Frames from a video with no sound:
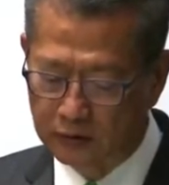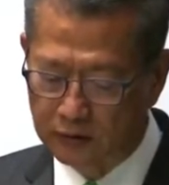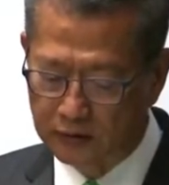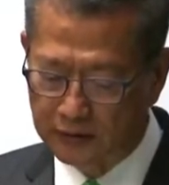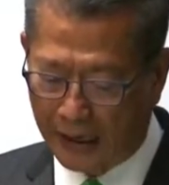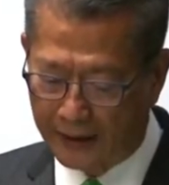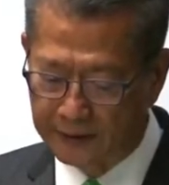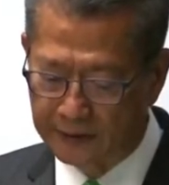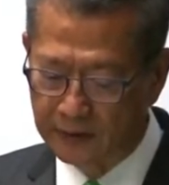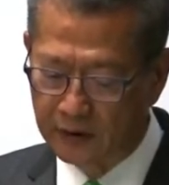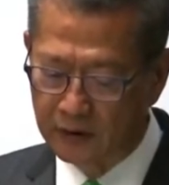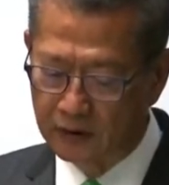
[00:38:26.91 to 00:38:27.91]
However, with
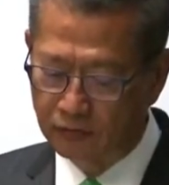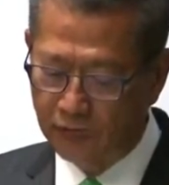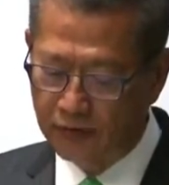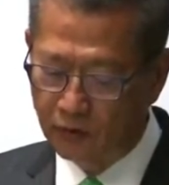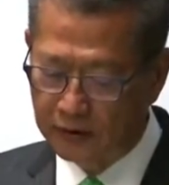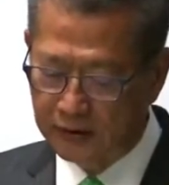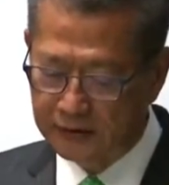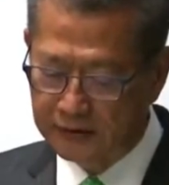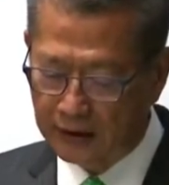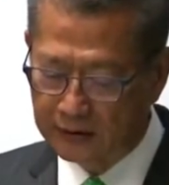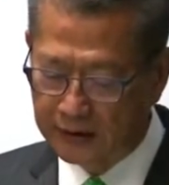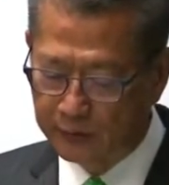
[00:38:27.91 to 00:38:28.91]
the rise of
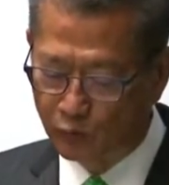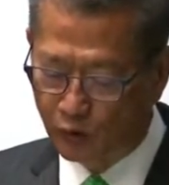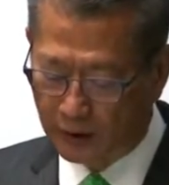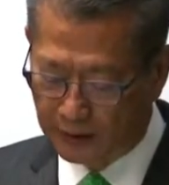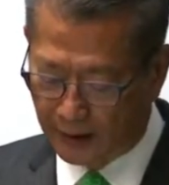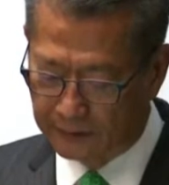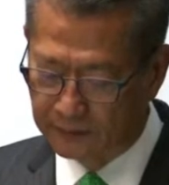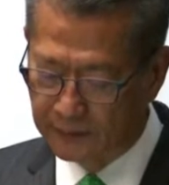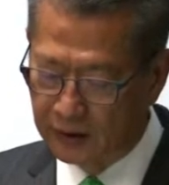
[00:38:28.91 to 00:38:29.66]
unilateralism in re